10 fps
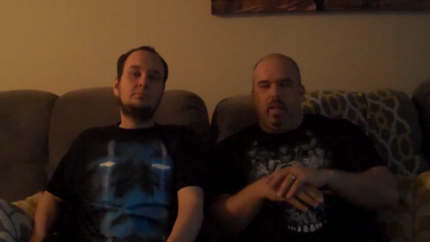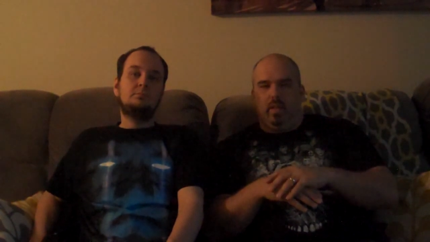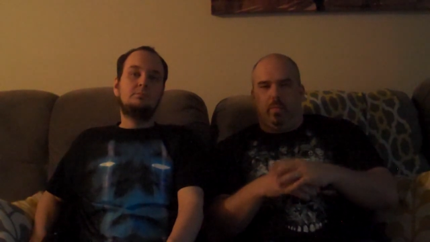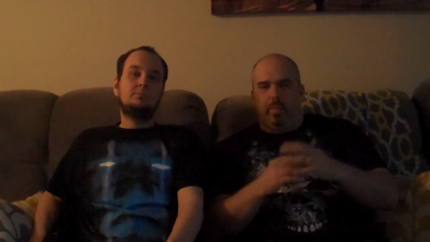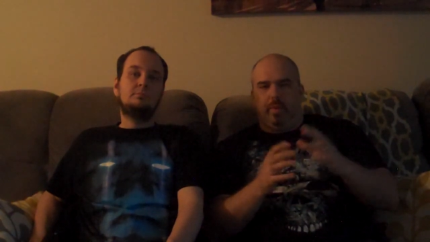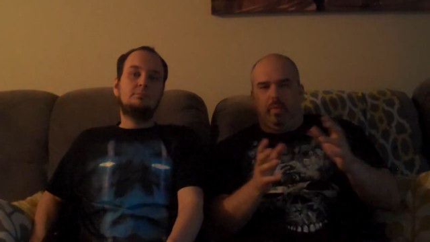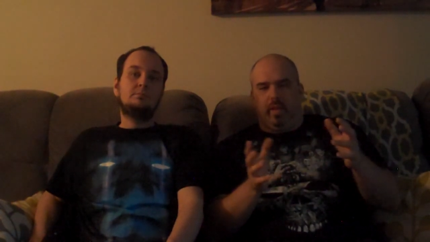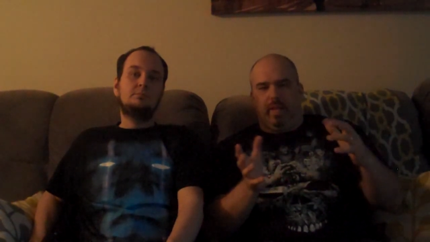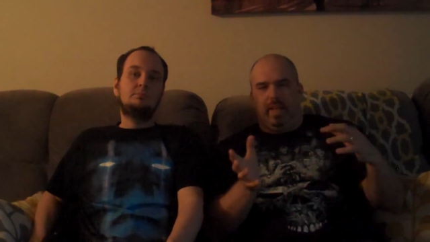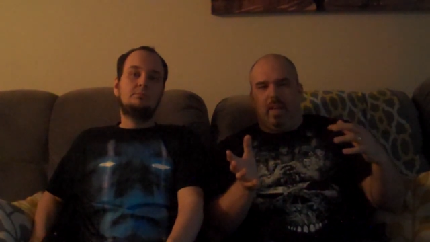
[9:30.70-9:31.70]
Speaker 1: E, I mean,
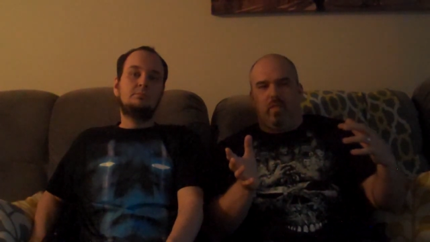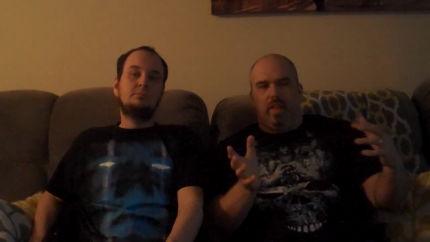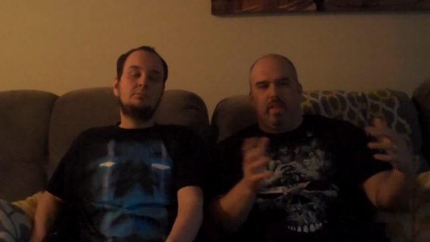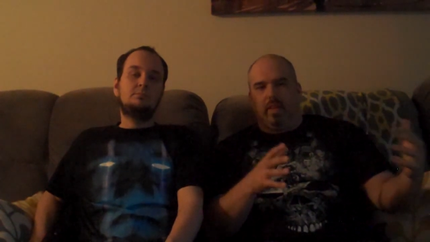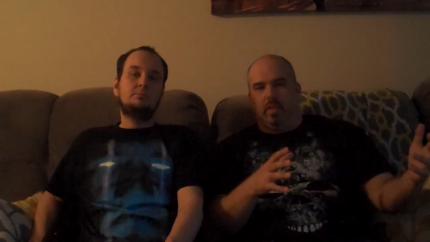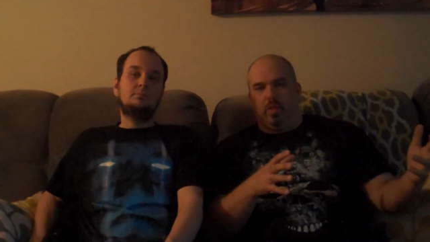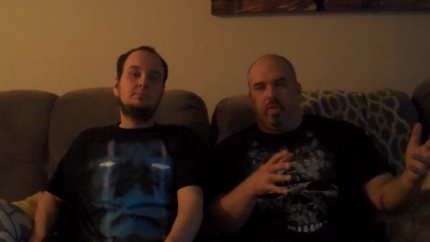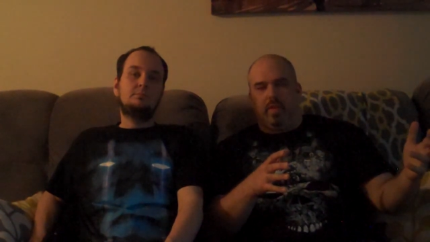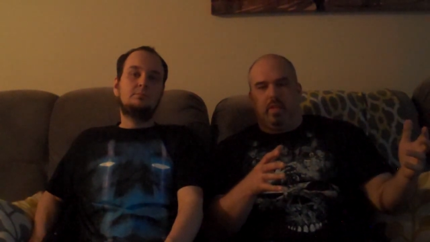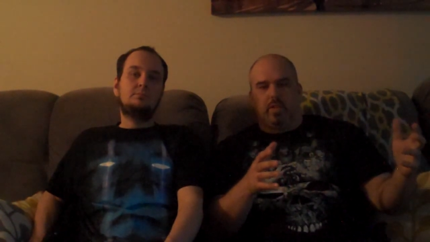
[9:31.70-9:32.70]
really didn't have anything to do
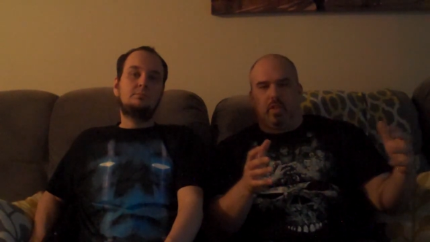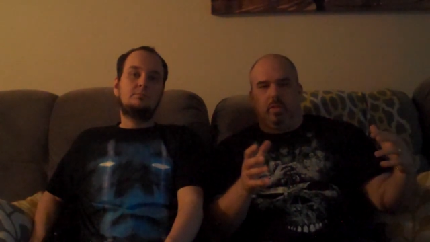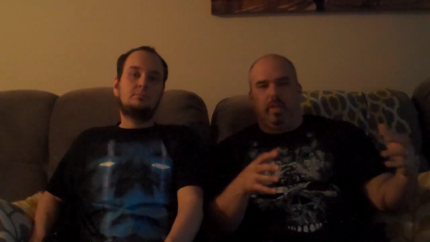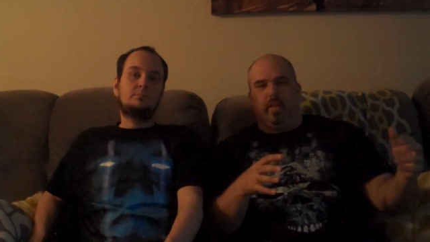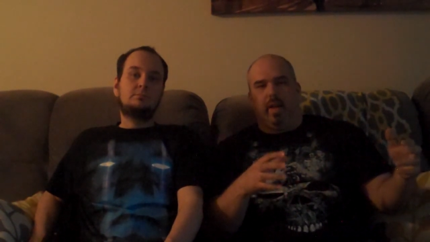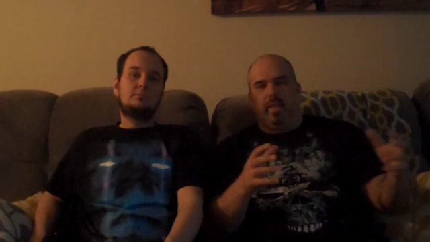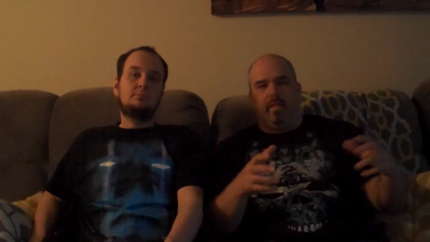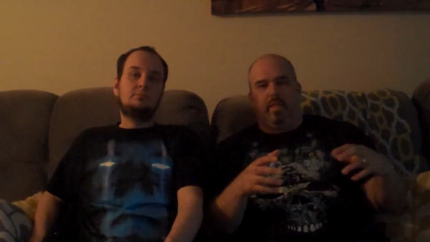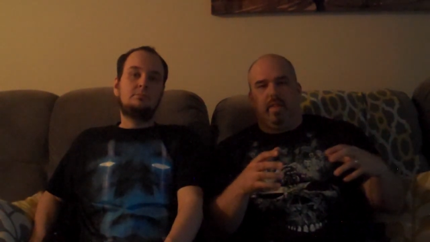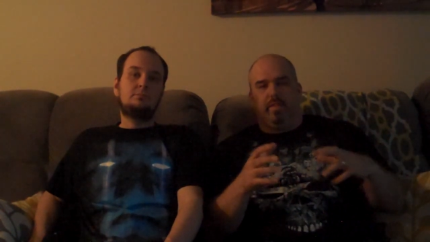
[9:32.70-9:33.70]
with his career
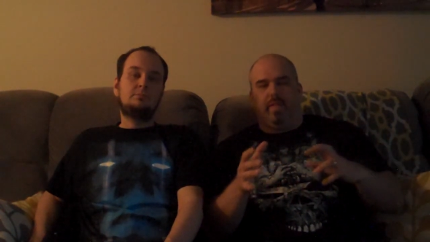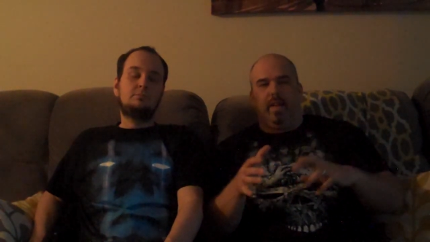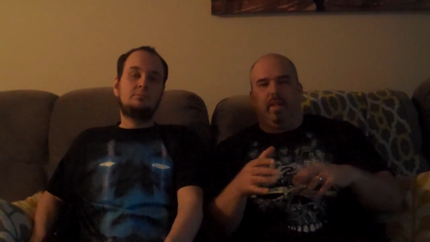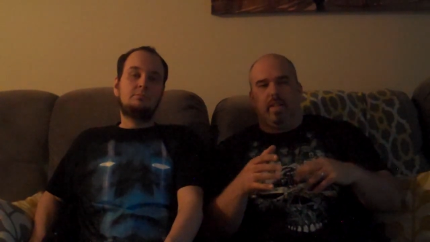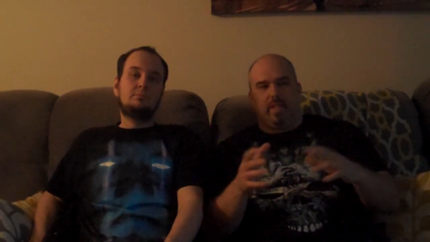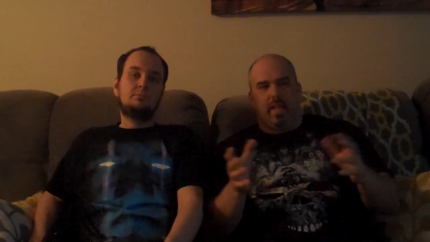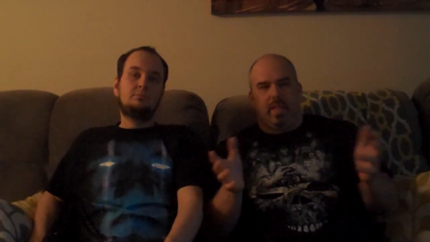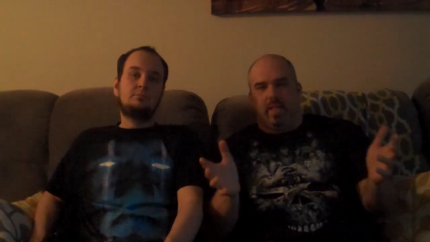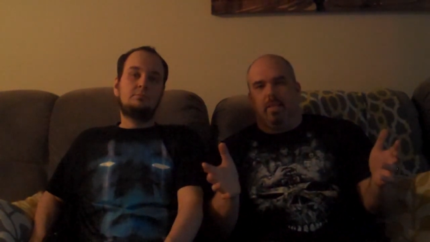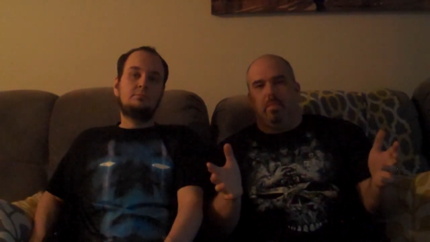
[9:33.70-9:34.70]
other than to finally say
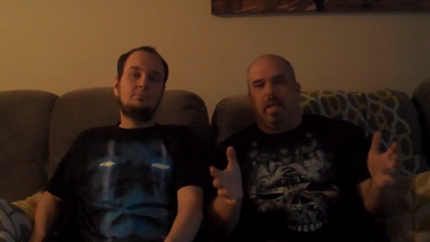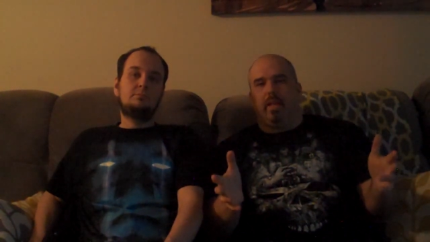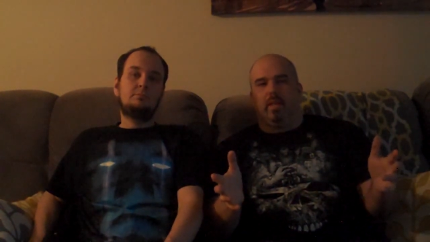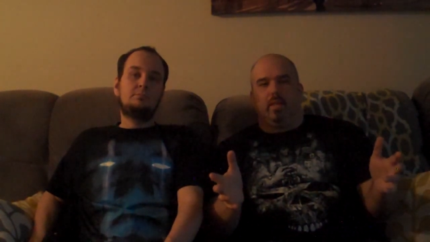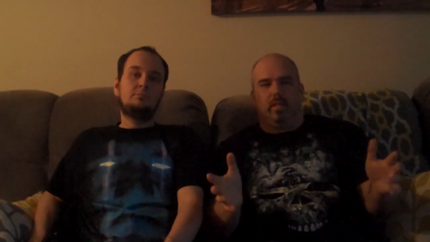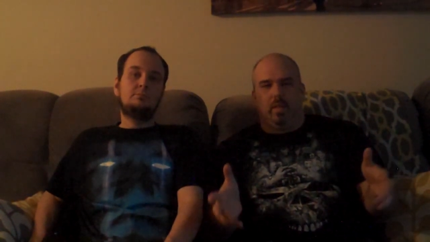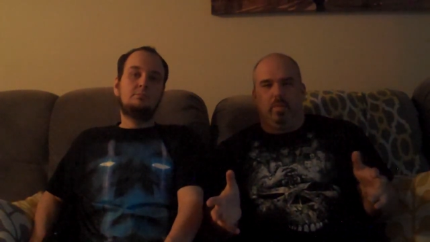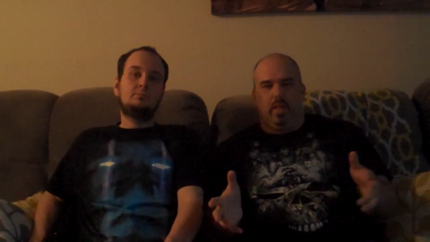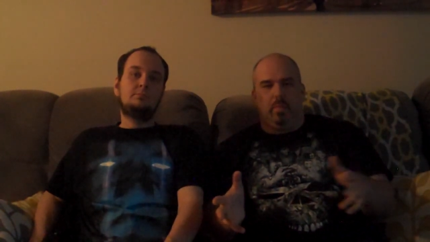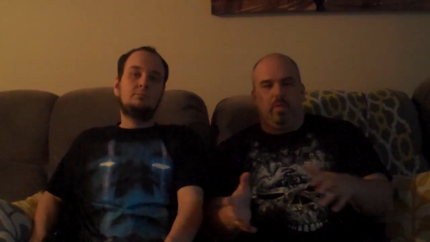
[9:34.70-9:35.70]
that he made it to W
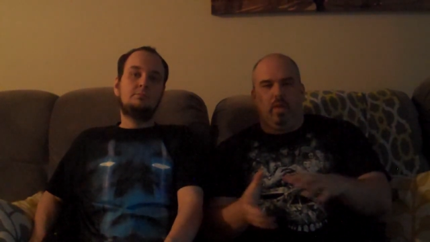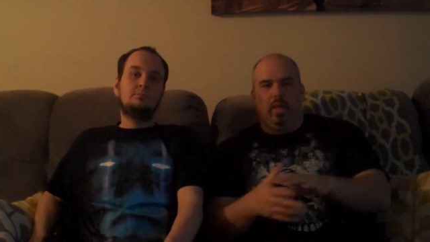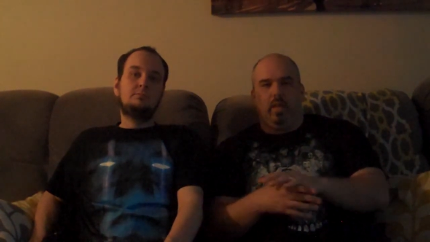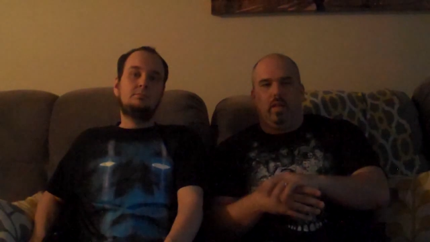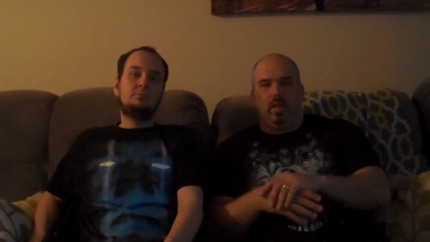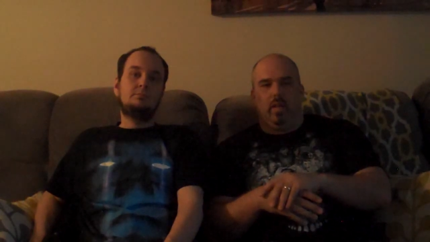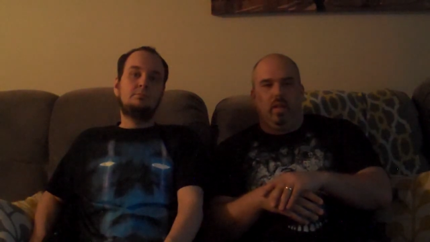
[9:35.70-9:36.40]
W E.